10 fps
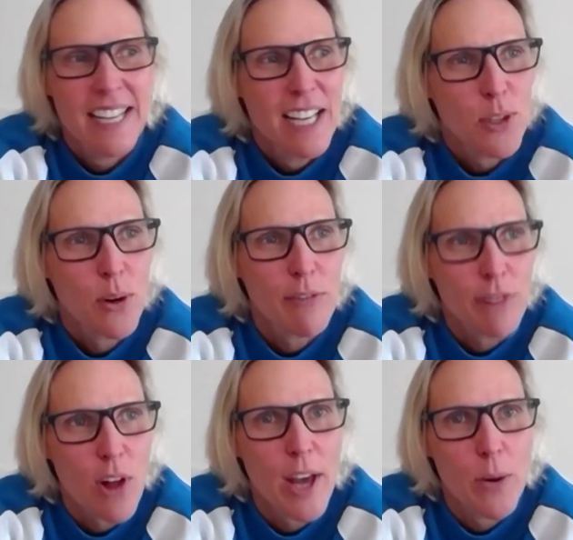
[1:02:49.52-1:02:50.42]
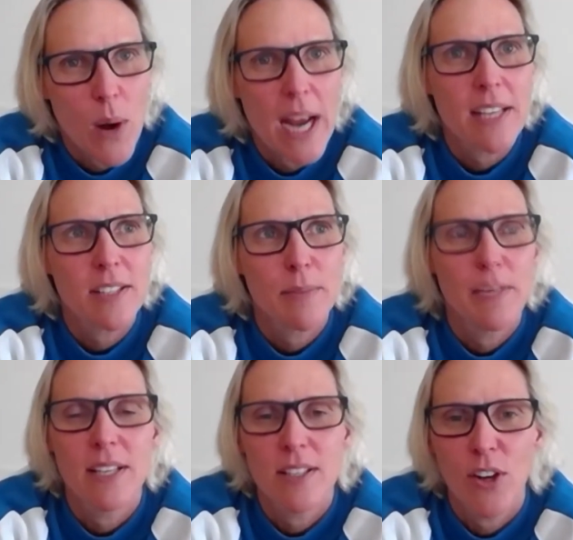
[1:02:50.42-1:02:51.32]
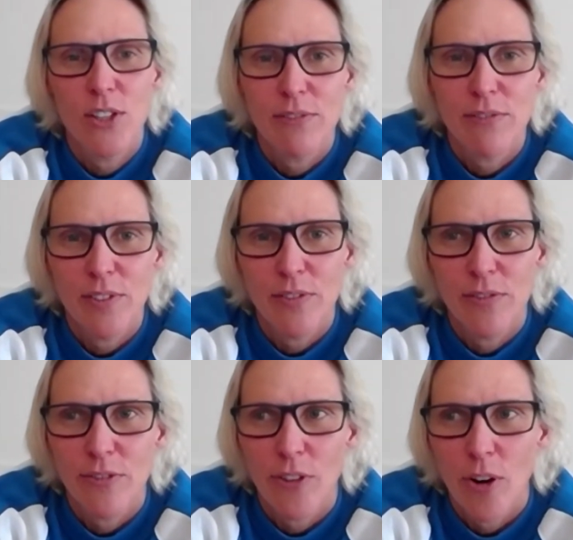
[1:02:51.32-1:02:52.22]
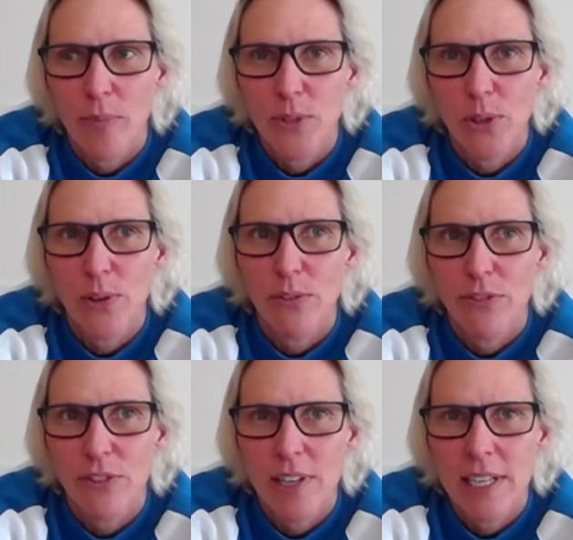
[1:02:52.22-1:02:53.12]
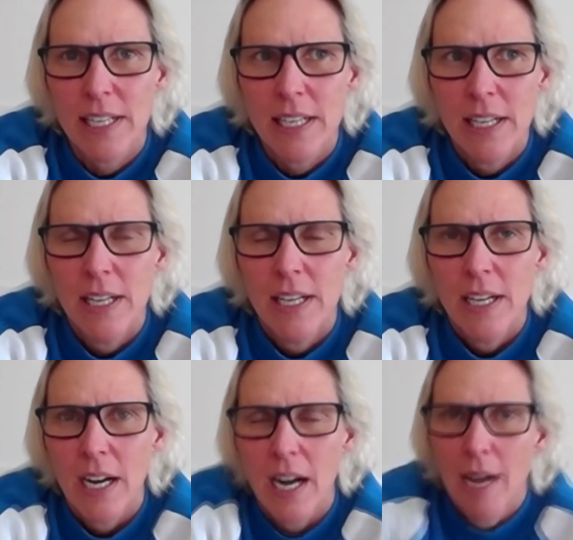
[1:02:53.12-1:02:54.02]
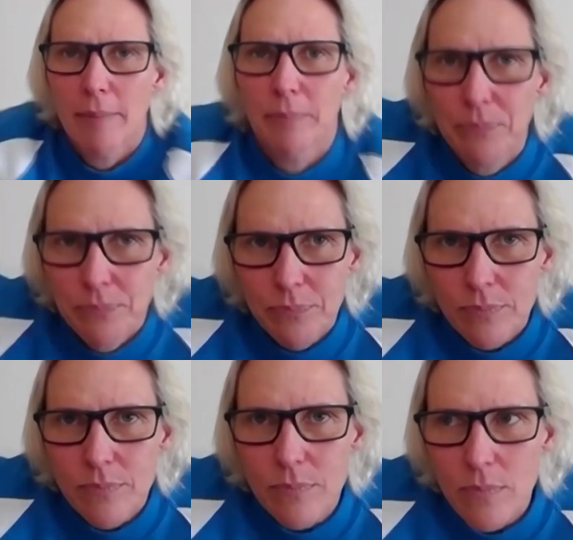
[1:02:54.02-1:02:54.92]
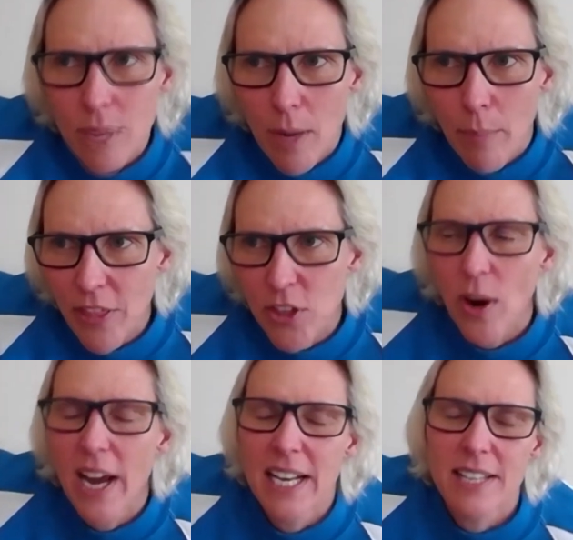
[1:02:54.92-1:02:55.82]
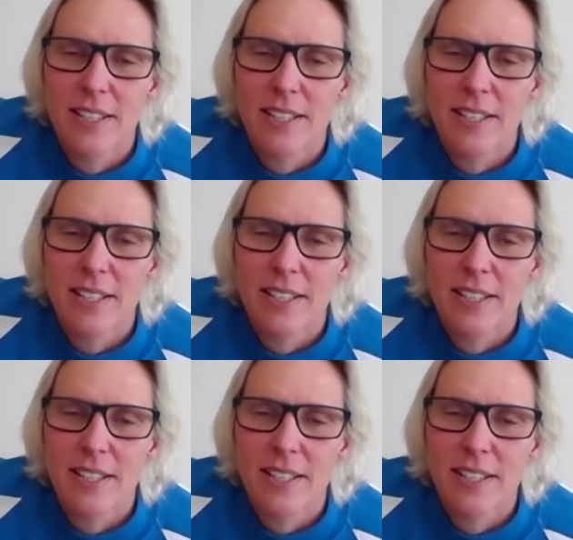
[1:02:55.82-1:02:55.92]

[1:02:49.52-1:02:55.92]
200 fly in a race to me is no different from 200 free. But the training's